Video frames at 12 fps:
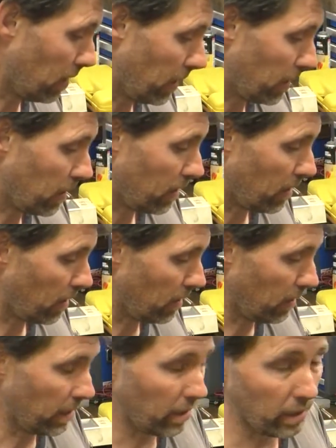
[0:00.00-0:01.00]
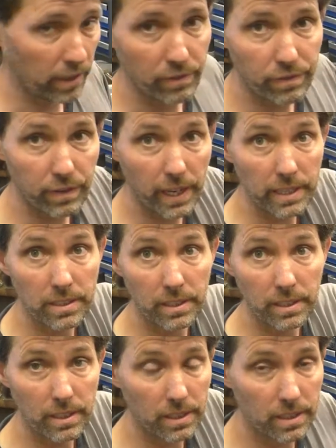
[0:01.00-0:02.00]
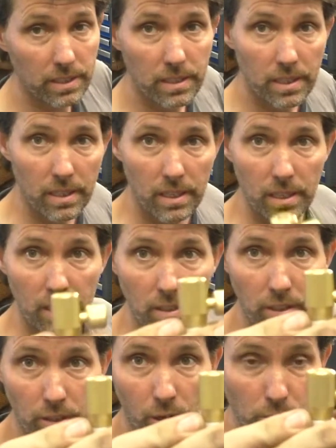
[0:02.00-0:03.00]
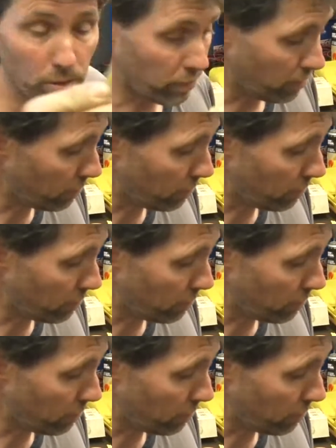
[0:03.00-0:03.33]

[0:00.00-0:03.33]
like little inflators, the nozzle for